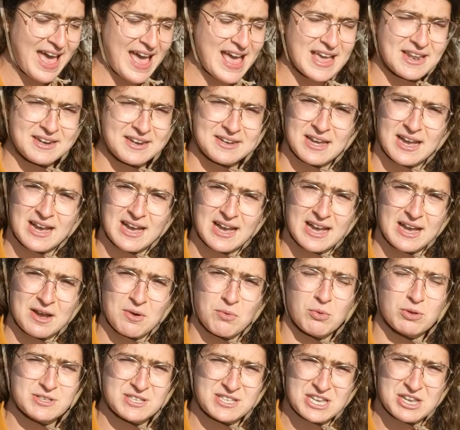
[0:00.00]
And
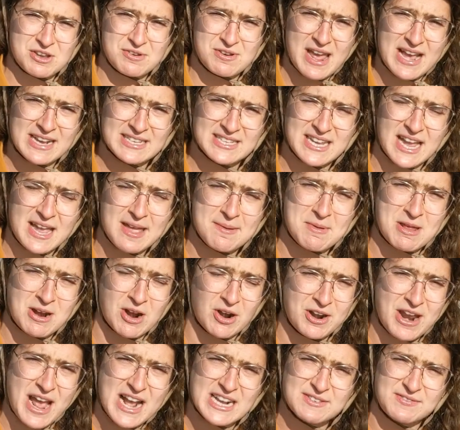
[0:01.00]
we'll see you next time in
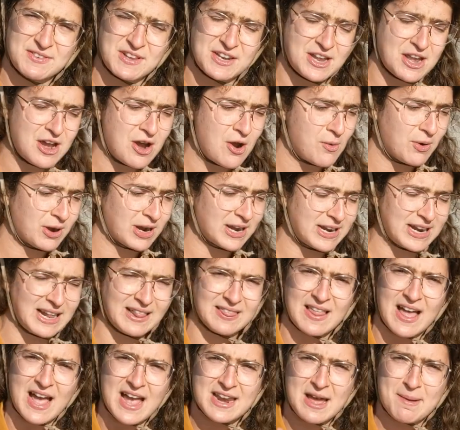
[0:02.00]
our next video. We're going to
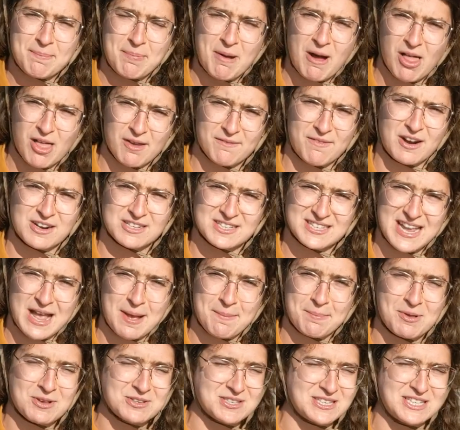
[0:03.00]
line up all of our
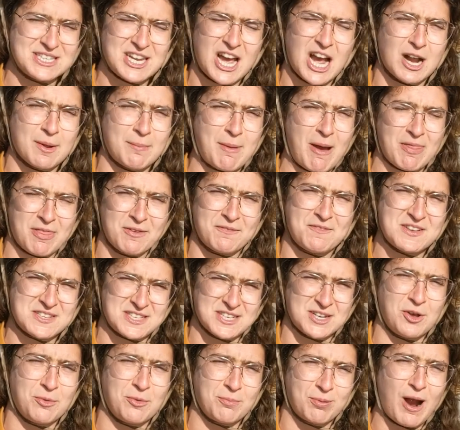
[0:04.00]
samples and talk about the
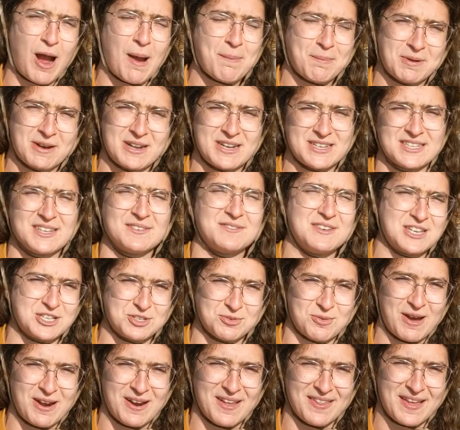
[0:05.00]
physical properties of each
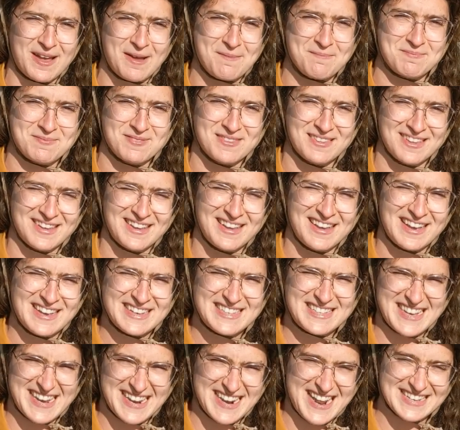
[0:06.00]
one of them.
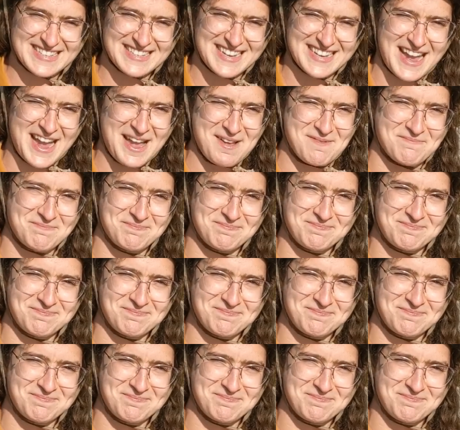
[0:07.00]
See you next time.